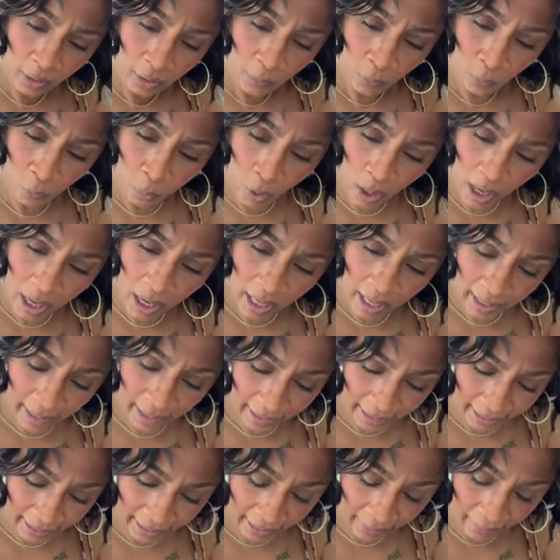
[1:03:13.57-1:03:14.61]

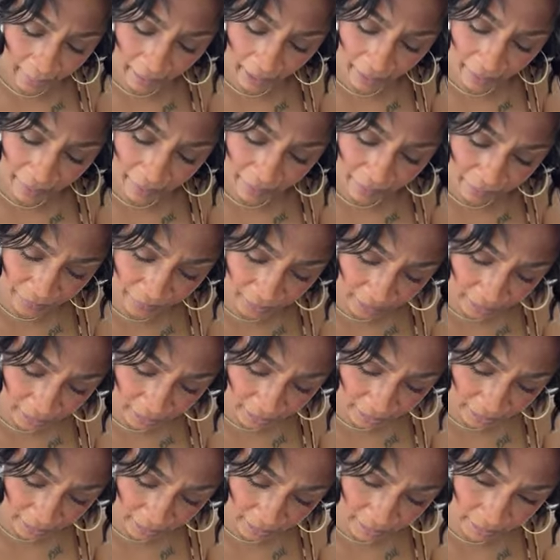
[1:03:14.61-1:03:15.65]
Why am I
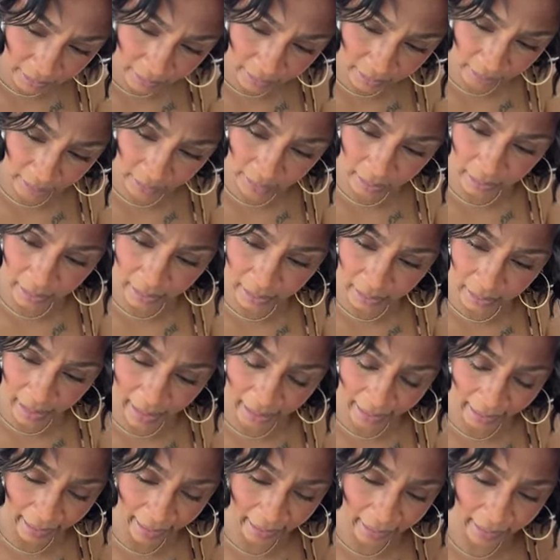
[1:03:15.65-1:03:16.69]
feeling
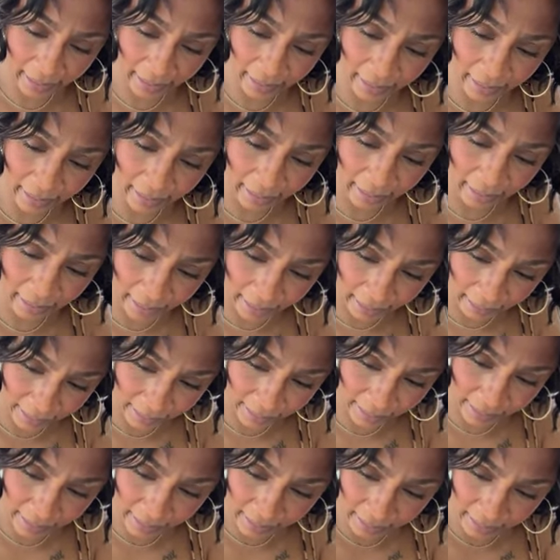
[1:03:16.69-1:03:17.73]
like this?
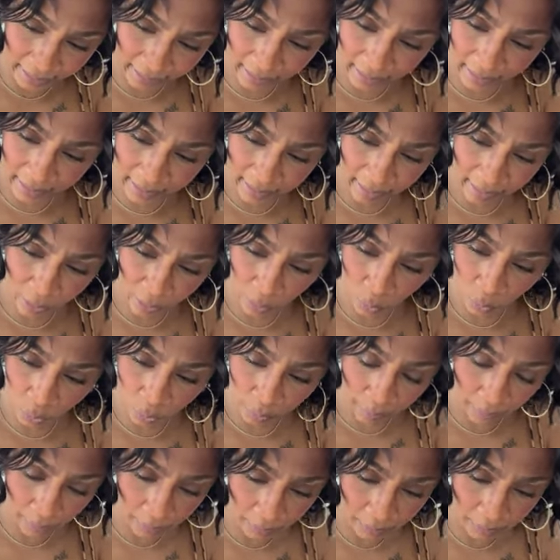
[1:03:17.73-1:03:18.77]
This isn't
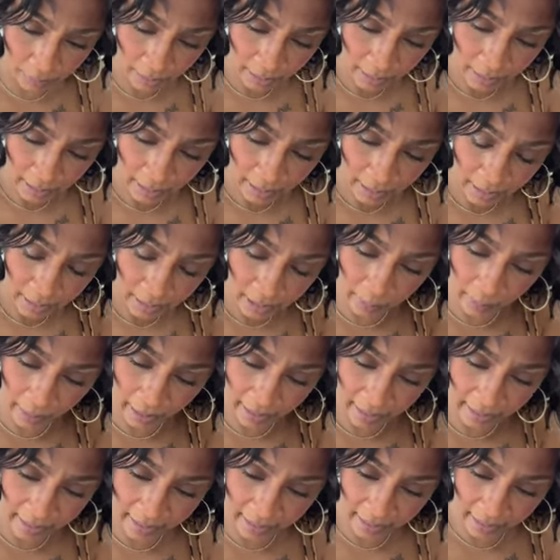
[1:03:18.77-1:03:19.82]
normal.
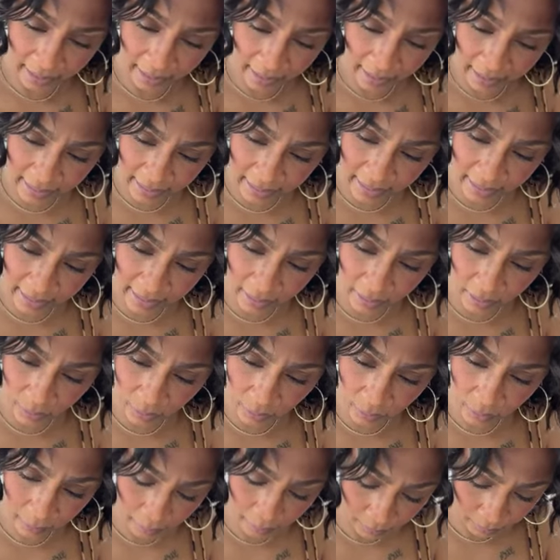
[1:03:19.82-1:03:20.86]
Somebody say, this isn't
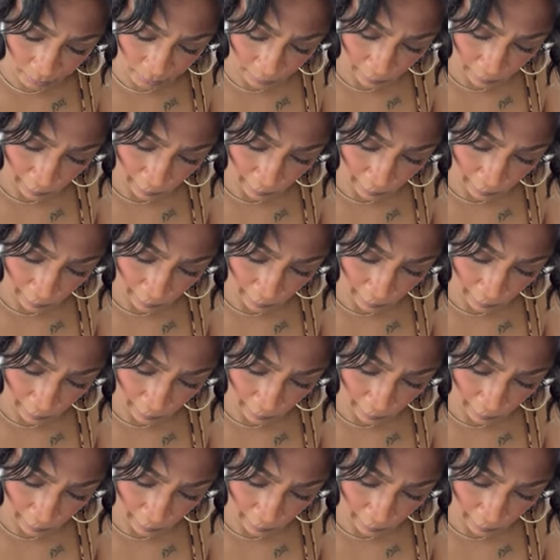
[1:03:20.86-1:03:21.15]
normal.